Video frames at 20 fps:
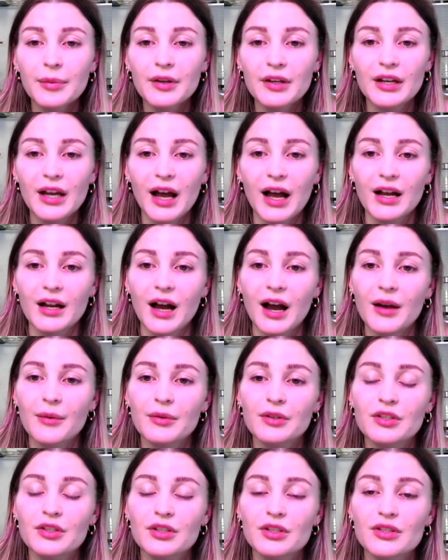but yeah, I
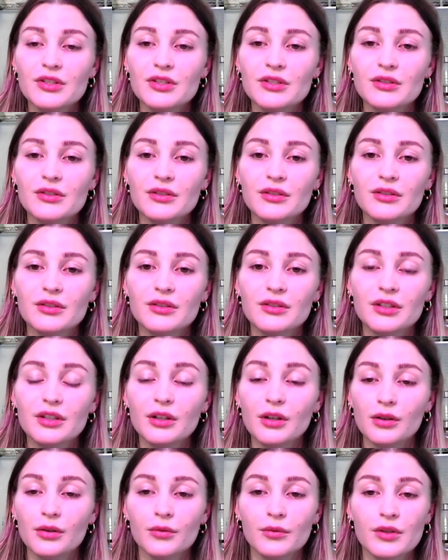would just, you
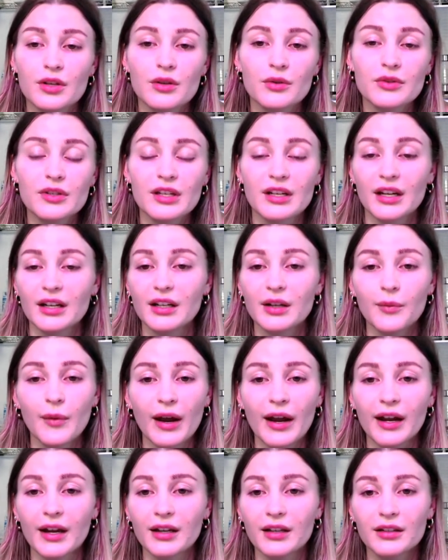know, use it
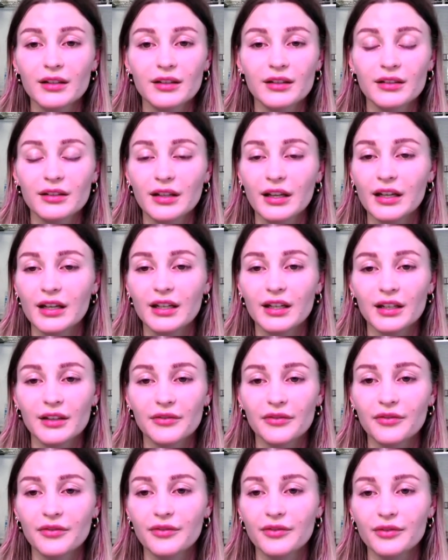anyway like
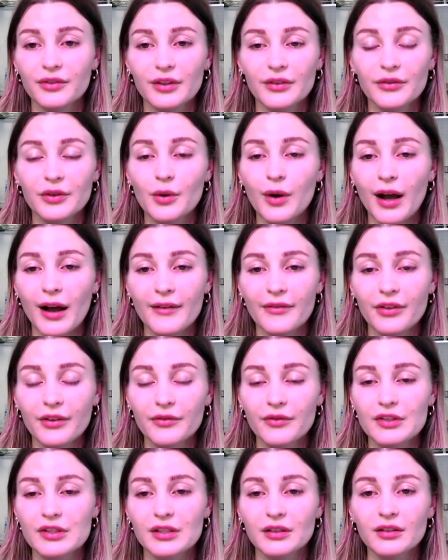if if you have the
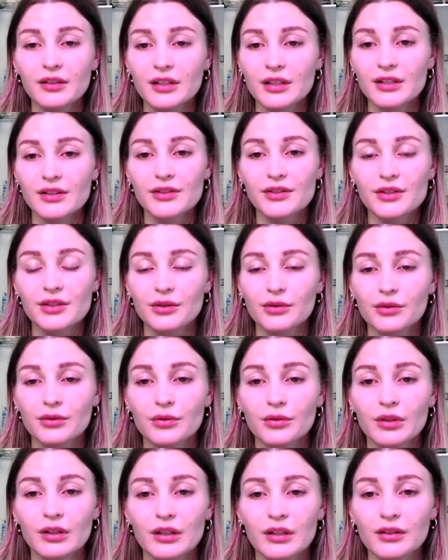facilities
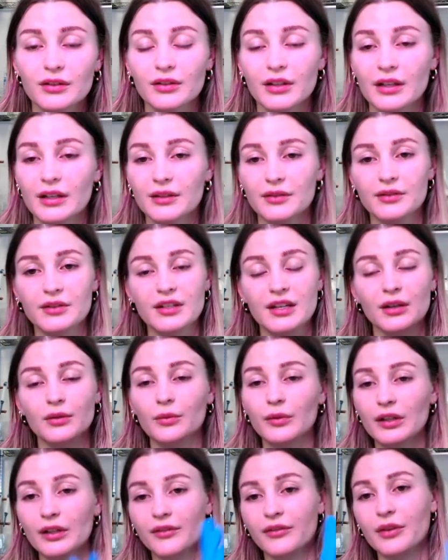to like
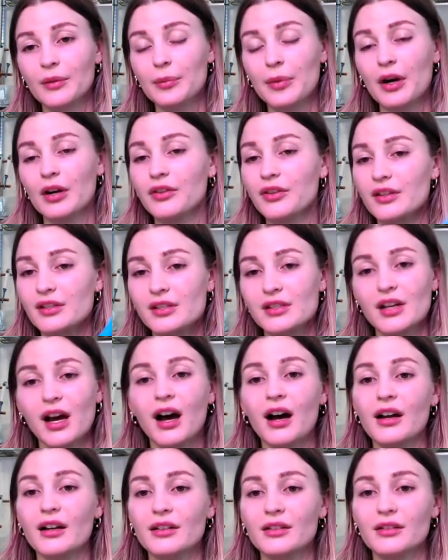get rid of the part that's
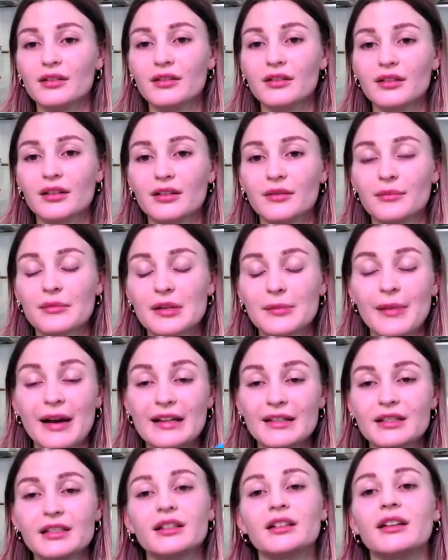not
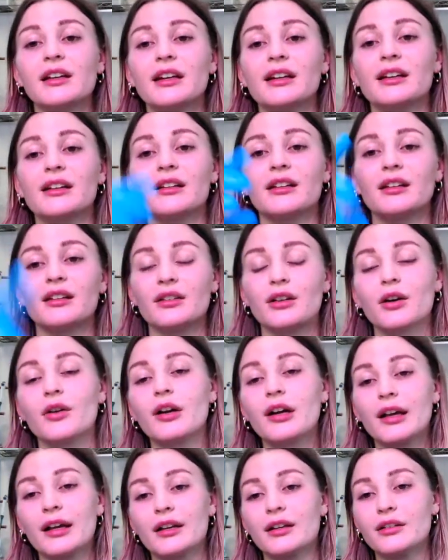myceliated and
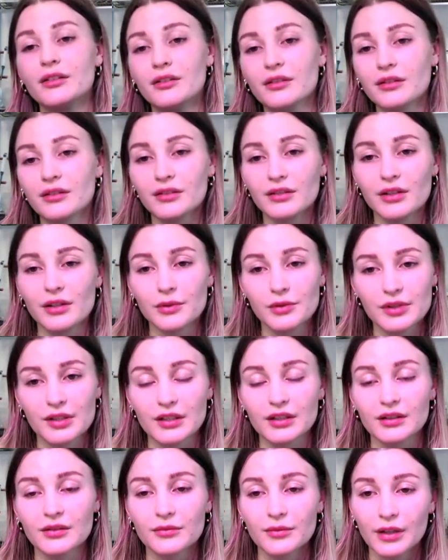go ahead and use
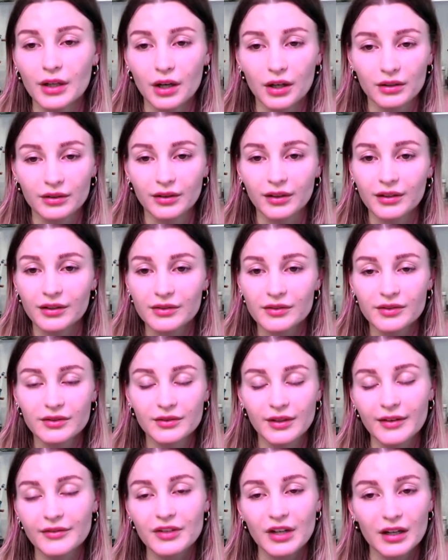it regardless.
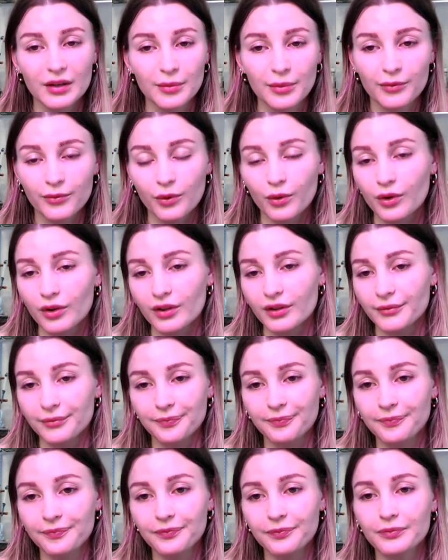I've done it before and
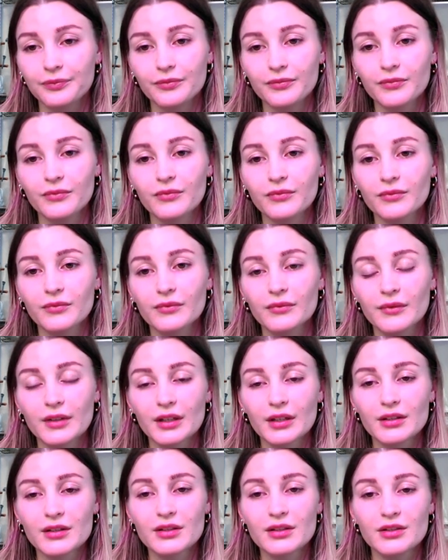
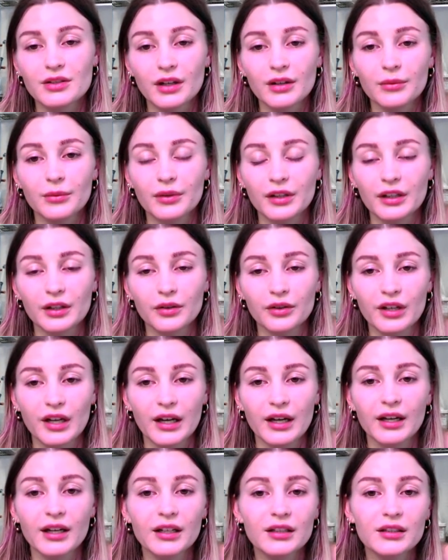it's generally
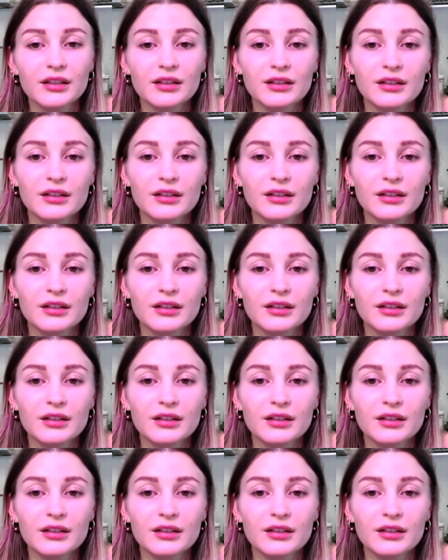okay.